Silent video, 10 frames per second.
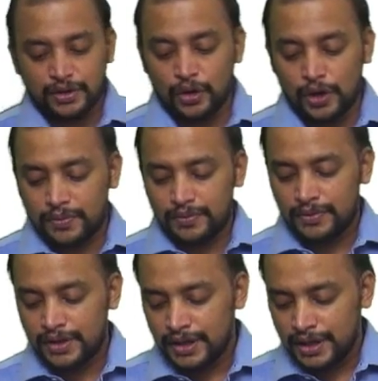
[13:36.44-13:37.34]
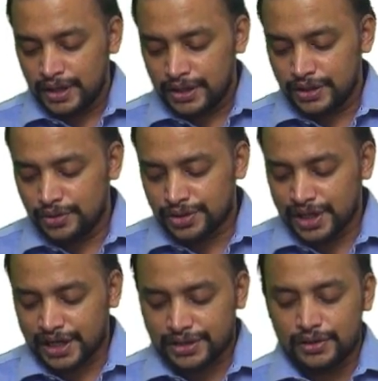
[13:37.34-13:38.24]
No. Used
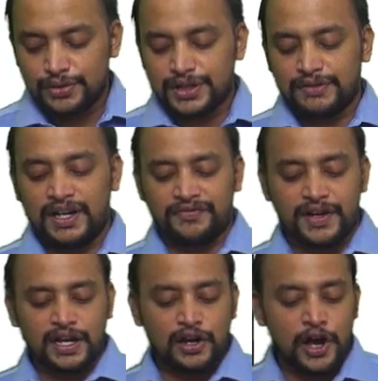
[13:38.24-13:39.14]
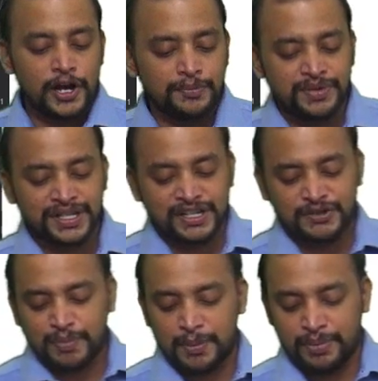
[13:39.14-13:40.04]
exclusively for non-business
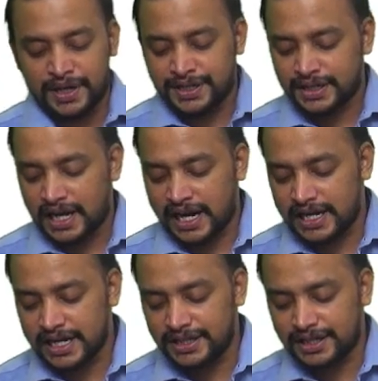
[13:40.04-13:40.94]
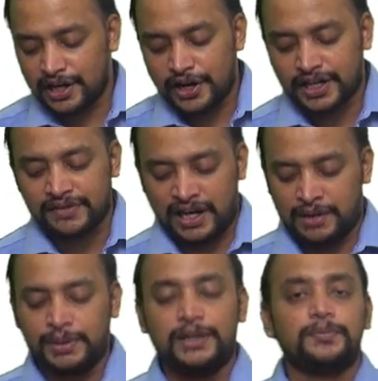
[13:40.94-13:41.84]
purpose. ITC not
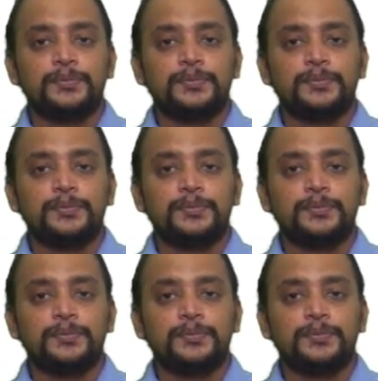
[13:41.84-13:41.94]
available.